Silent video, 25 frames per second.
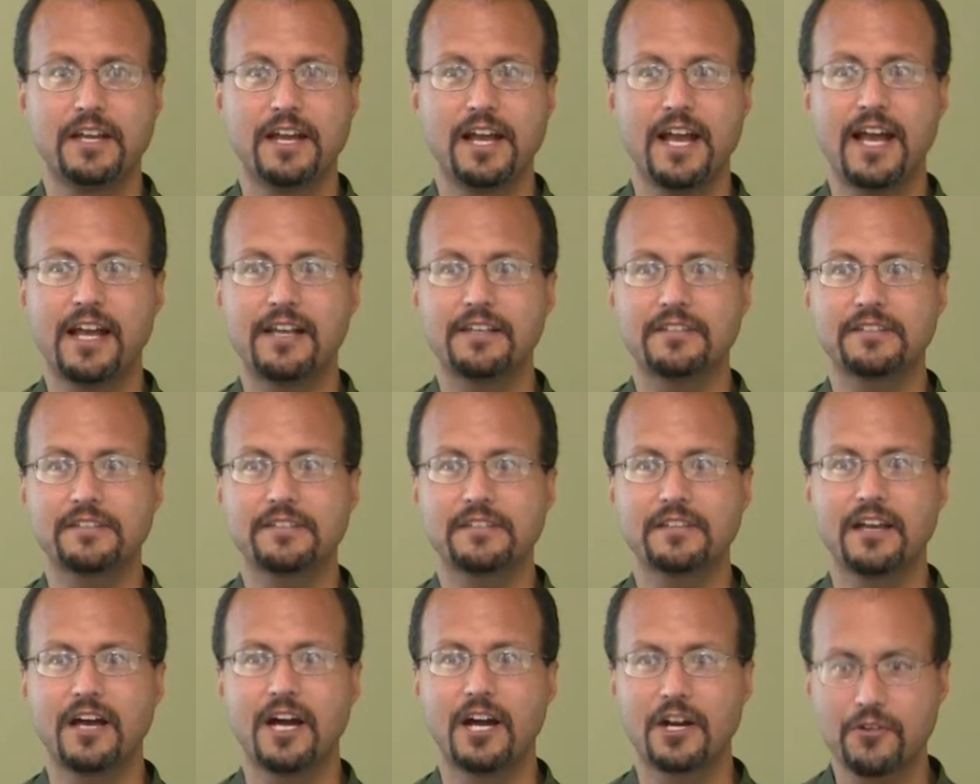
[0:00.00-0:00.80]

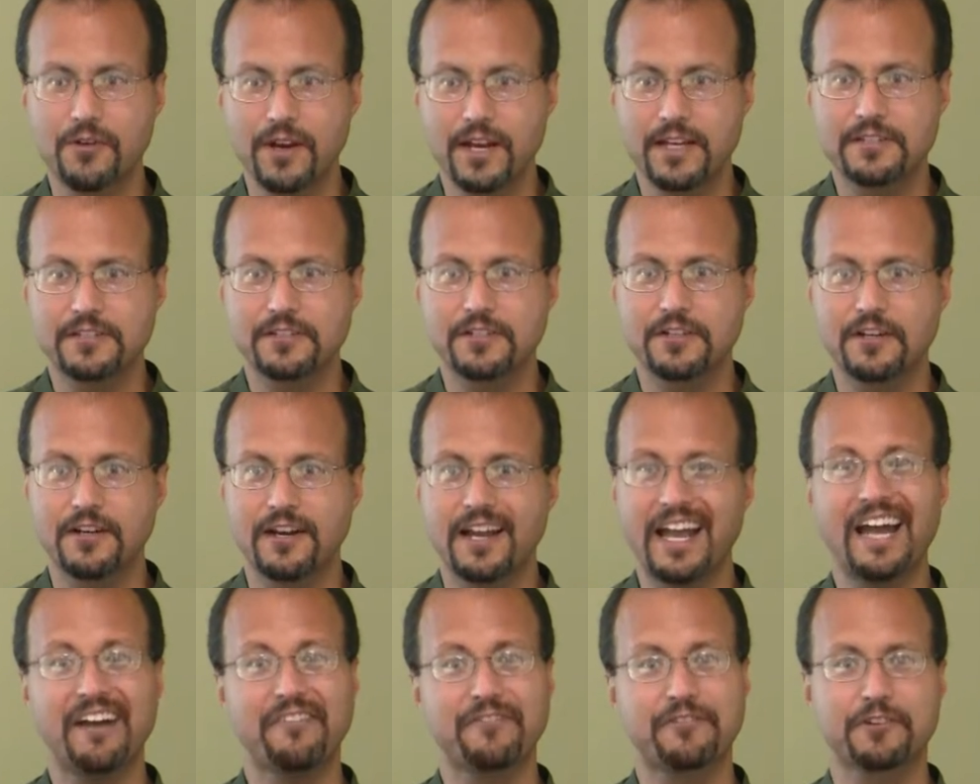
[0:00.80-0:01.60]
as aggressor
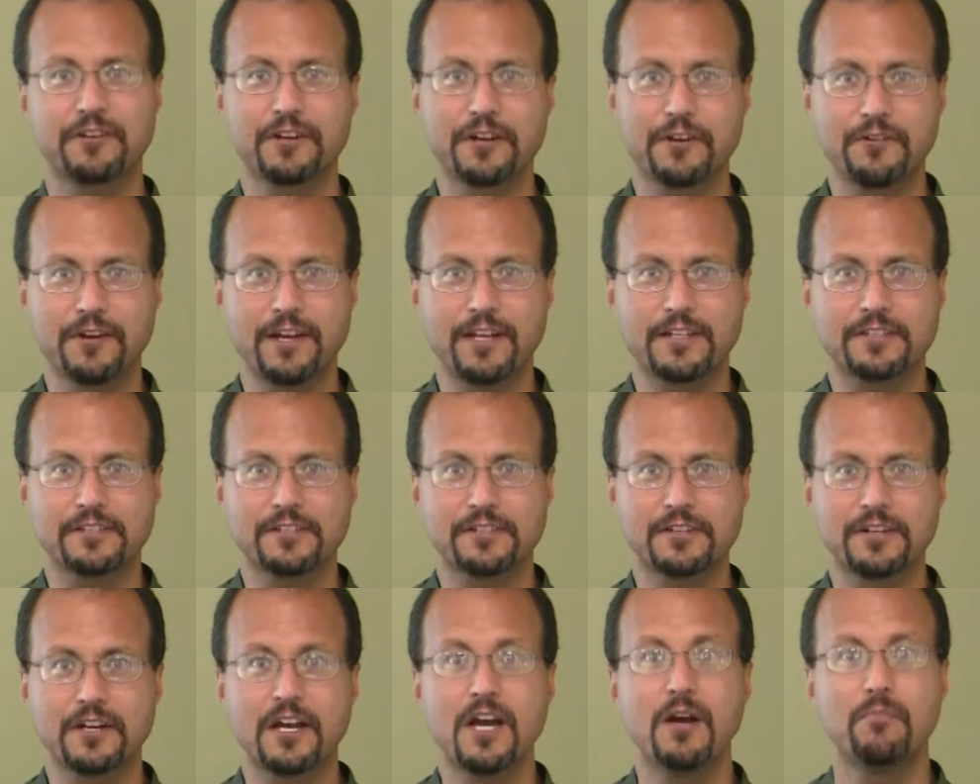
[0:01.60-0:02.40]
after
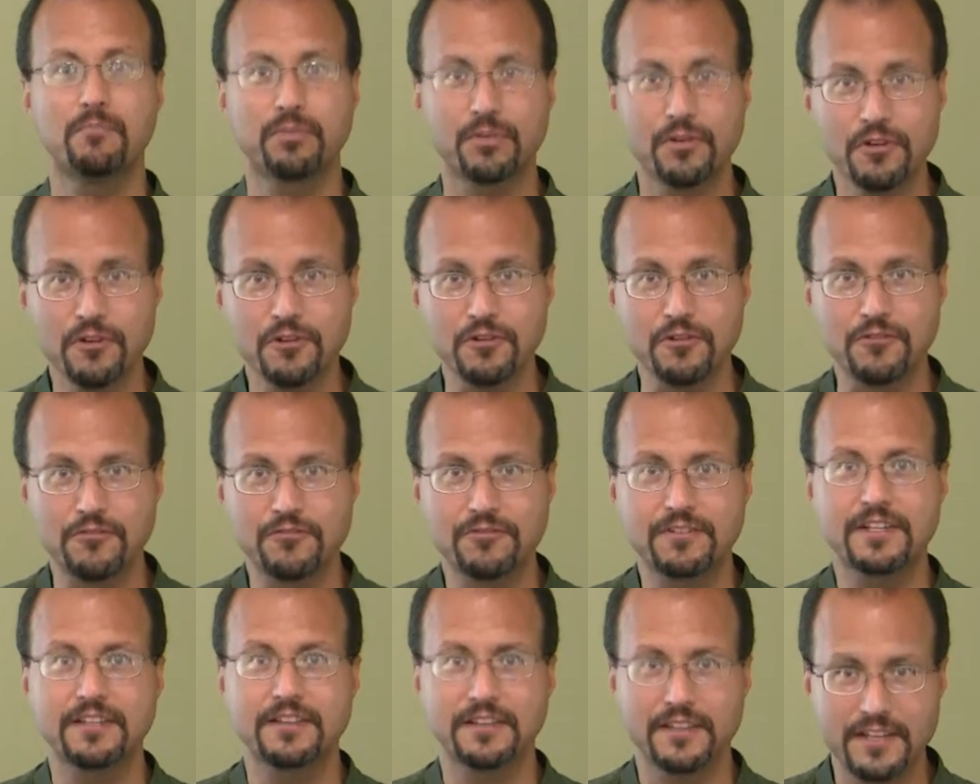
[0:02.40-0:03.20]
aggressor
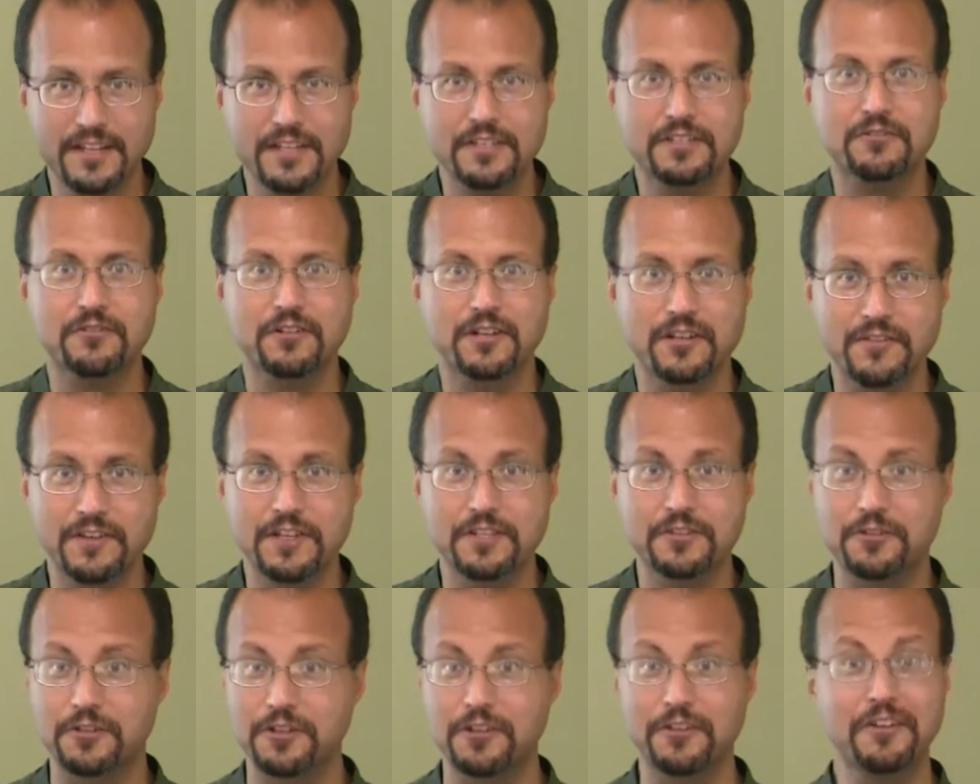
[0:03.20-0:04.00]
proved in the history of
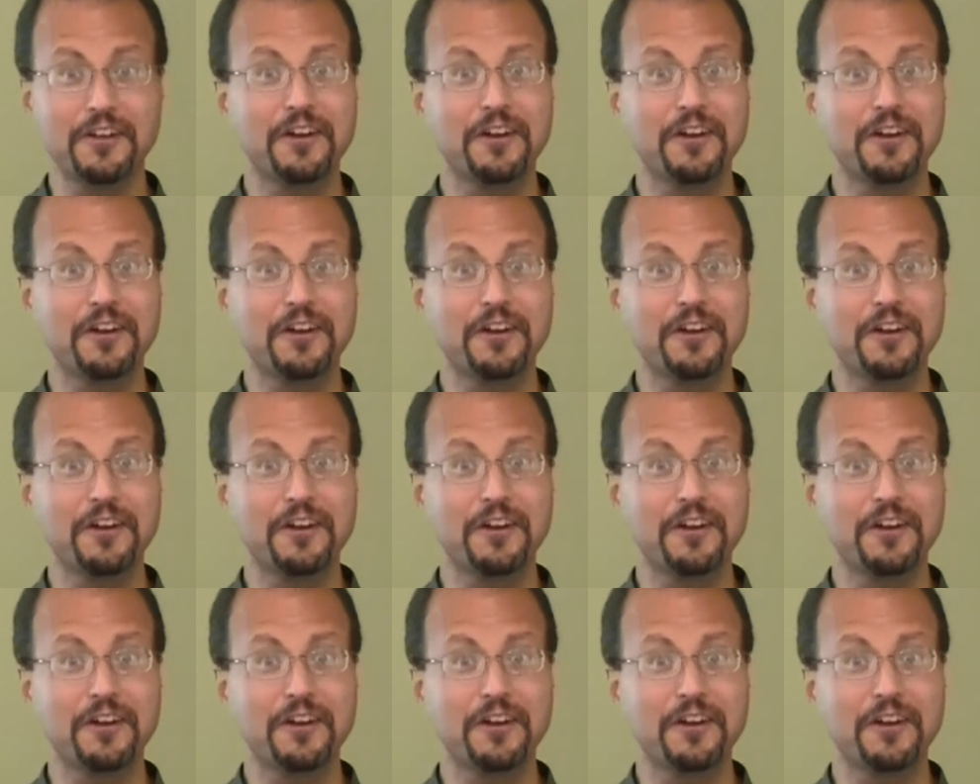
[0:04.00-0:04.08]
Israel.